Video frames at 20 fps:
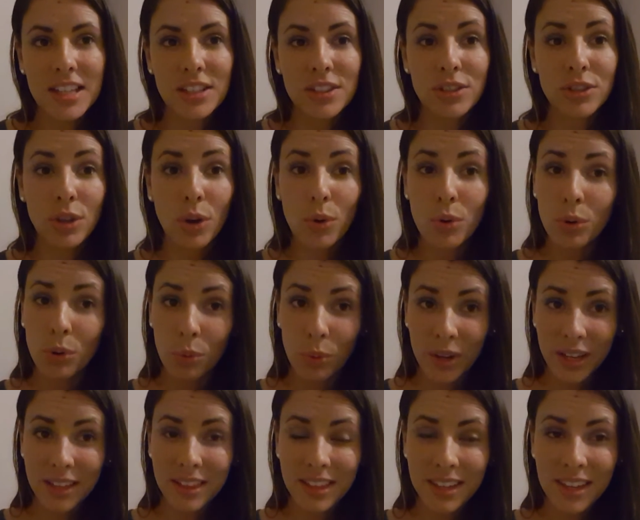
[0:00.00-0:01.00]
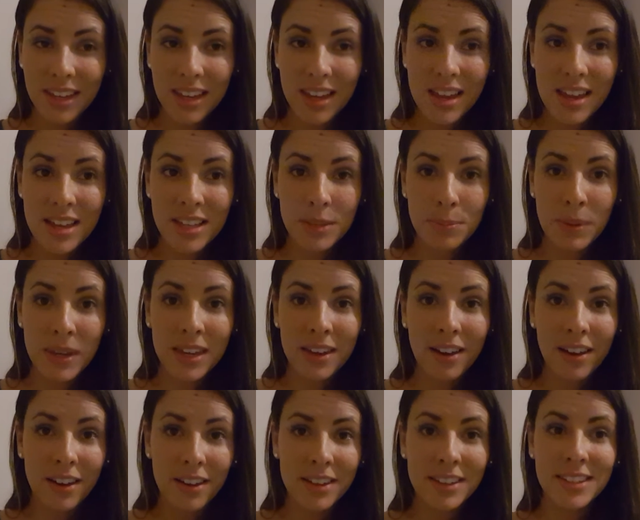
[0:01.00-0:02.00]
so quickly is
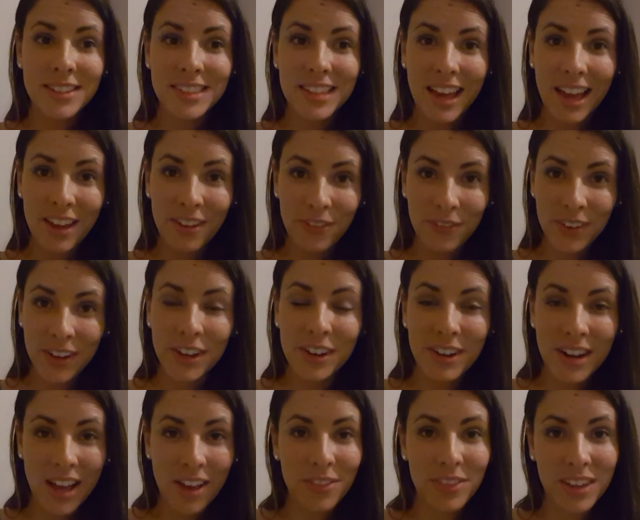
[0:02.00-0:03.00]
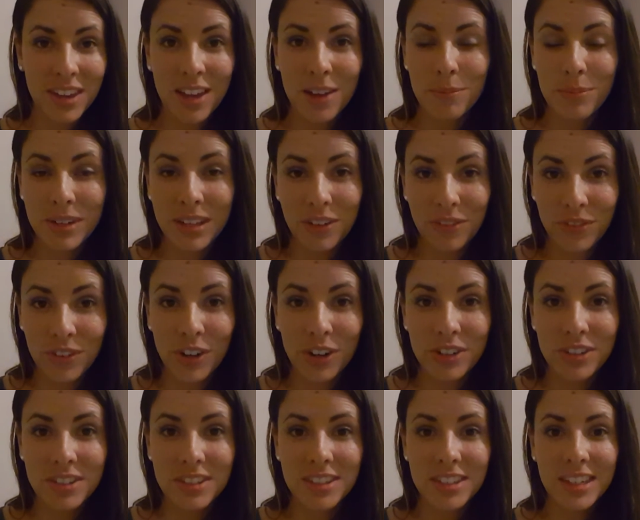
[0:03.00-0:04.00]
because I figured out the company
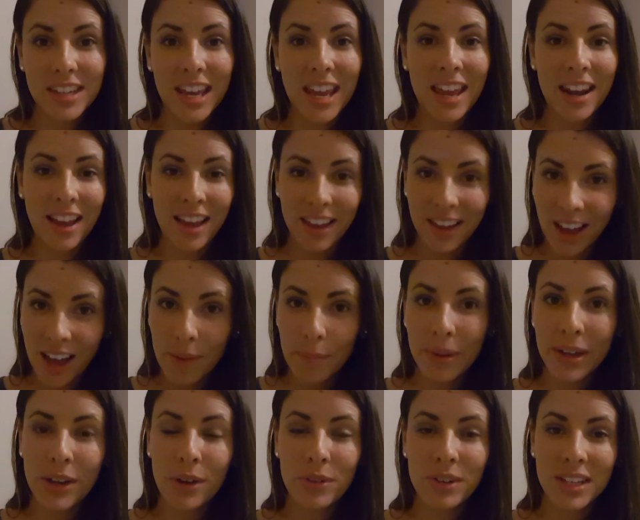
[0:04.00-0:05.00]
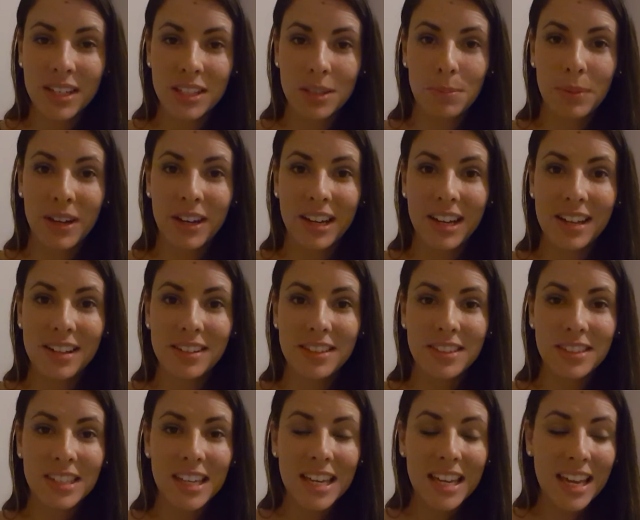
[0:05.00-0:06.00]
first. And I got my own experience.
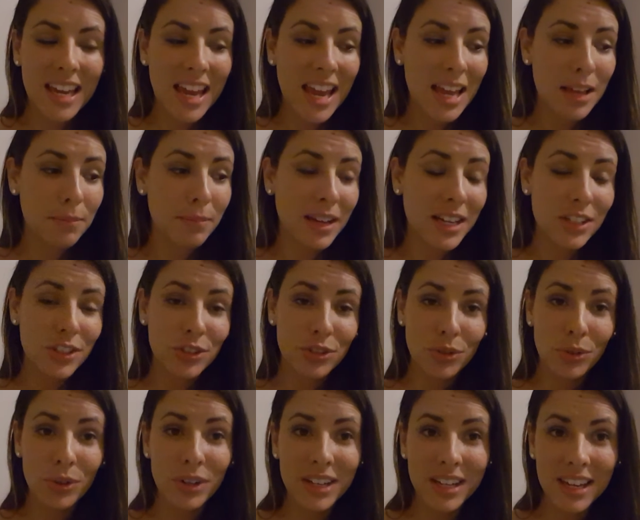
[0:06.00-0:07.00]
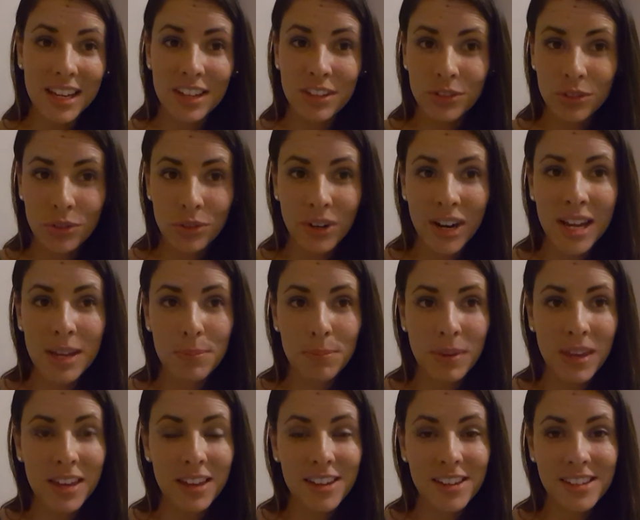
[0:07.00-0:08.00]
And my story is great
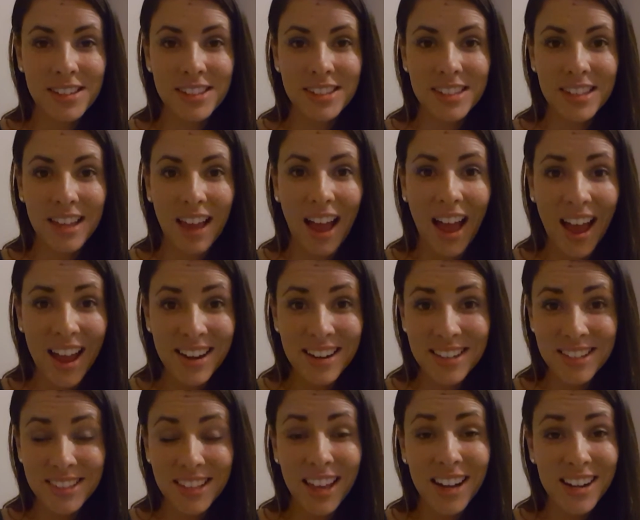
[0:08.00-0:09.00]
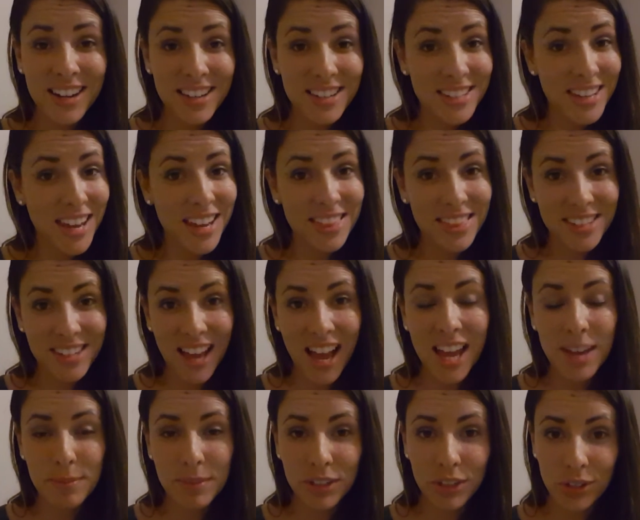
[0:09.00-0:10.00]
because I decided to take the
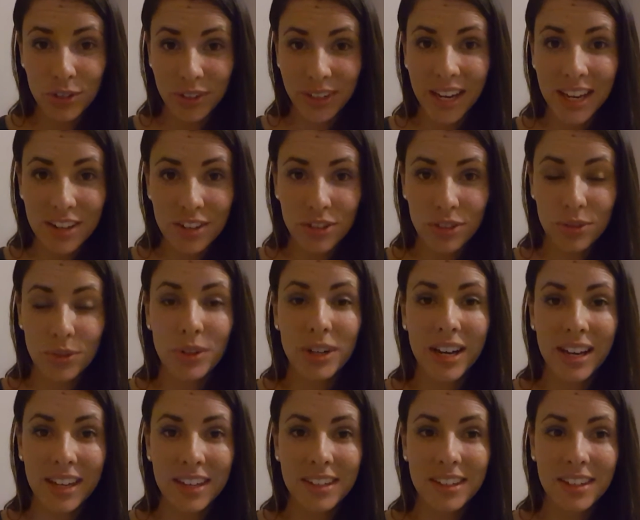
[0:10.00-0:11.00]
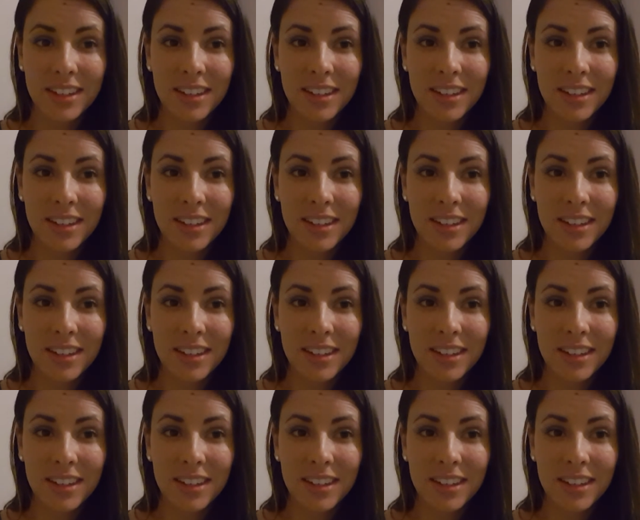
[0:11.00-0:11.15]
time and create a story.